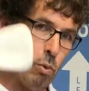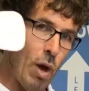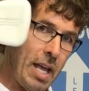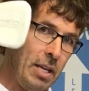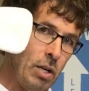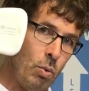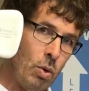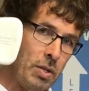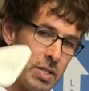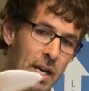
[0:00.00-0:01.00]
writing on
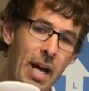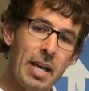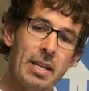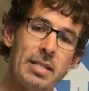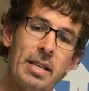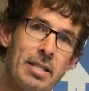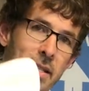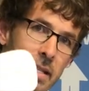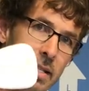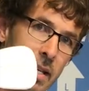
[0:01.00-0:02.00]
one side. It says
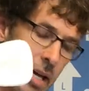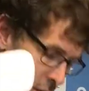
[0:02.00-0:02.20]
this side